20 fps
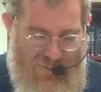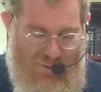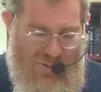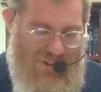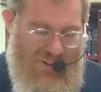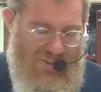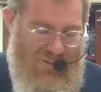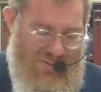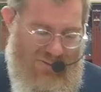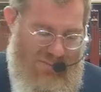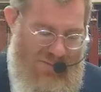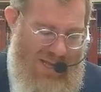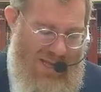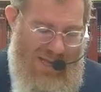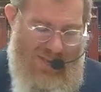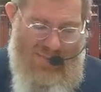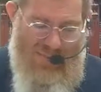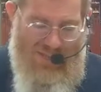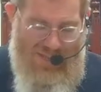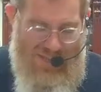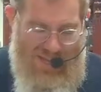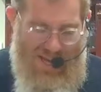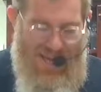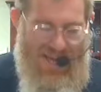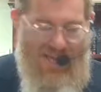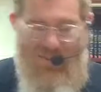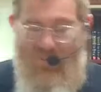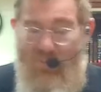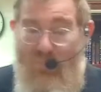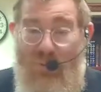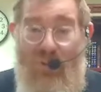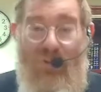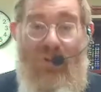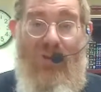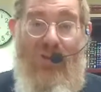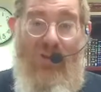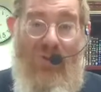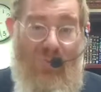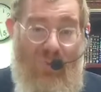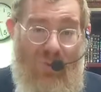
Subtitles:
odom, which has more than